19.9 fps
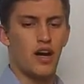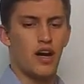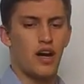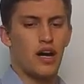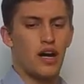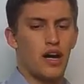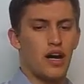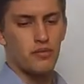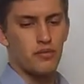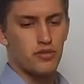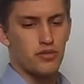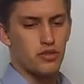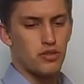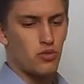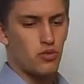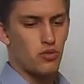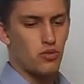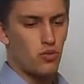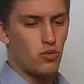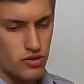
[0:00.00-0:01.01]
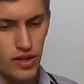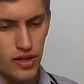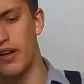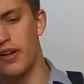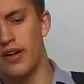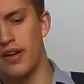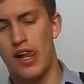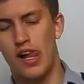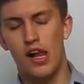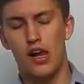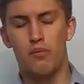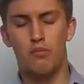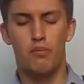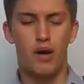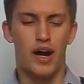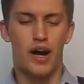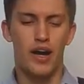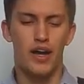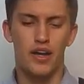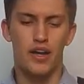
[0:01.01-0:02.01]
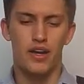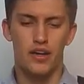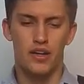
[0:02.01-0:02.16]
which is running here by